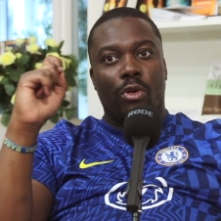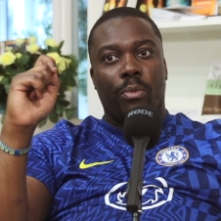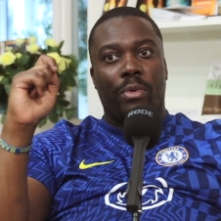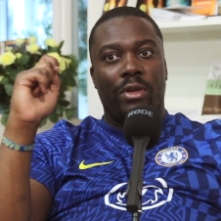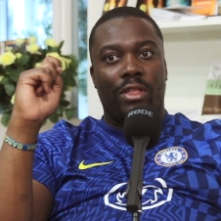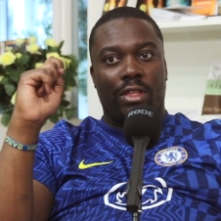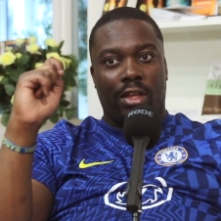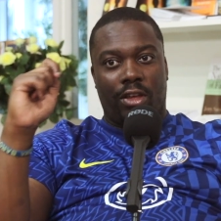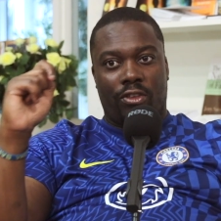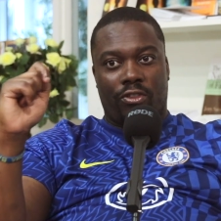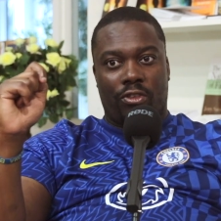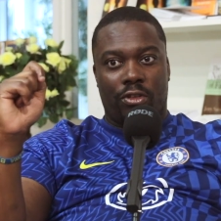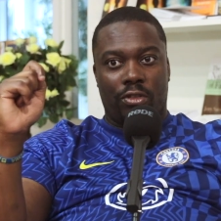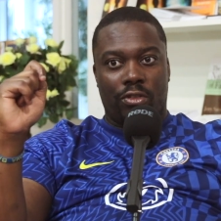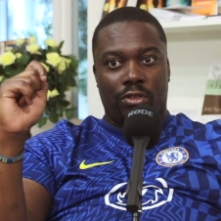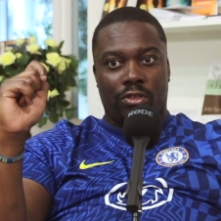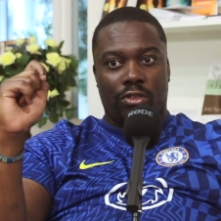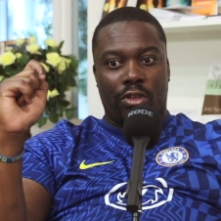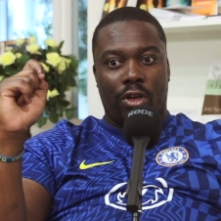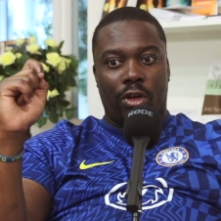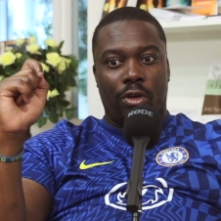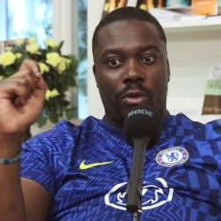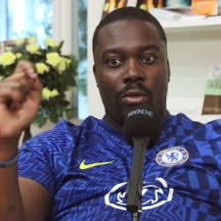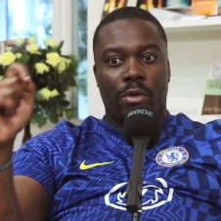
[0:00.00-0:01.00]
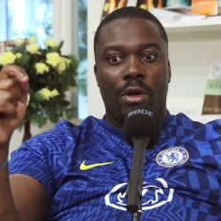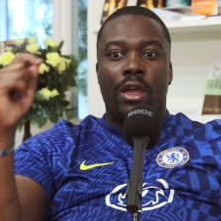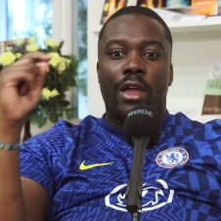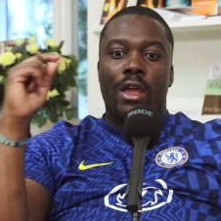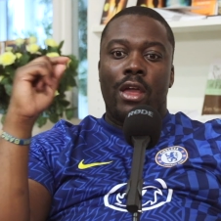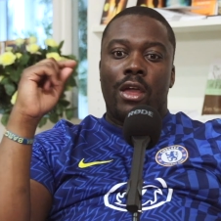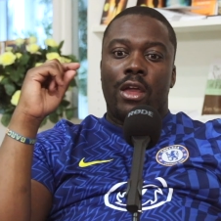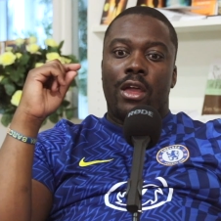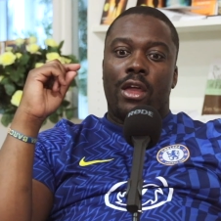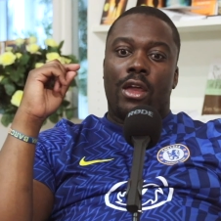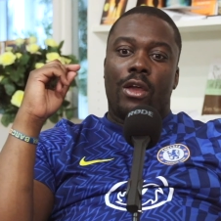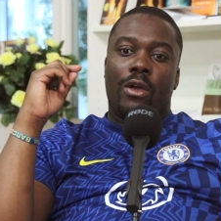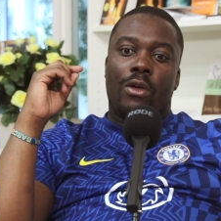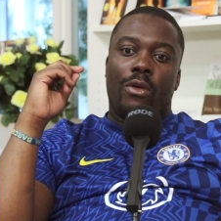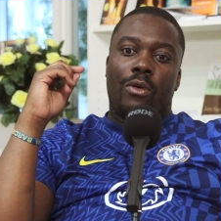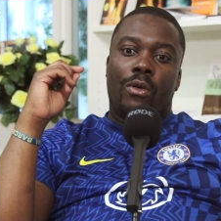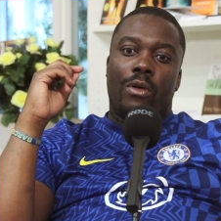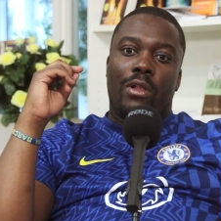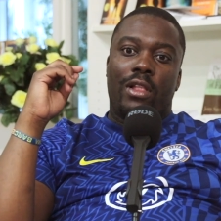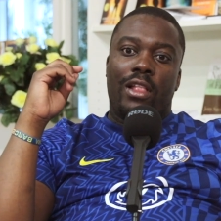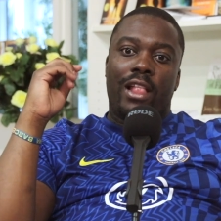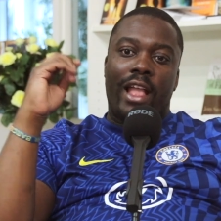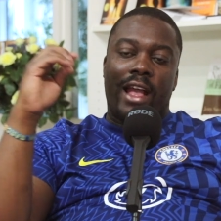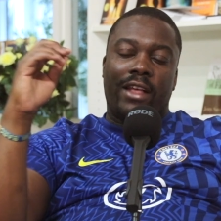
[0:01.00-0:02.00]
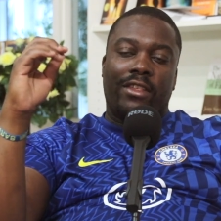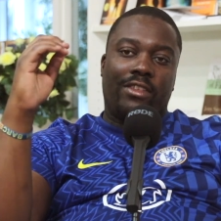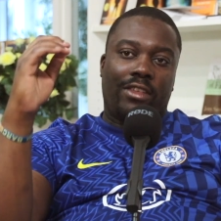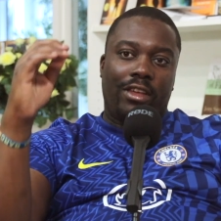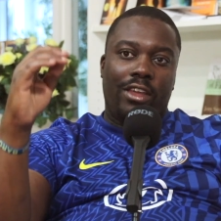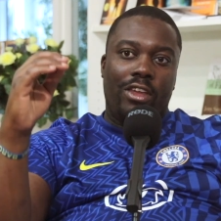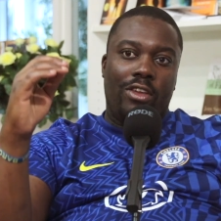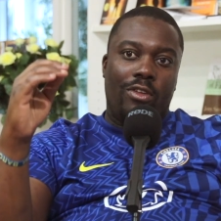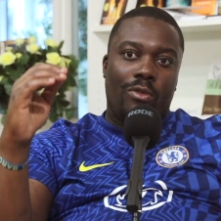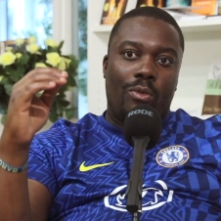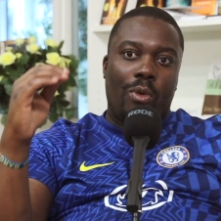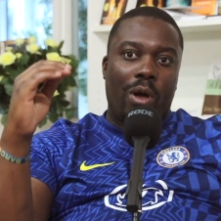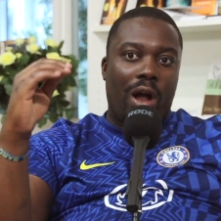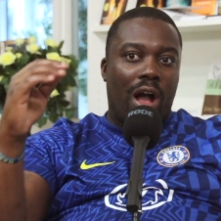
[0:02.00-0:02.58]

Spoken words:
positions. So let's see what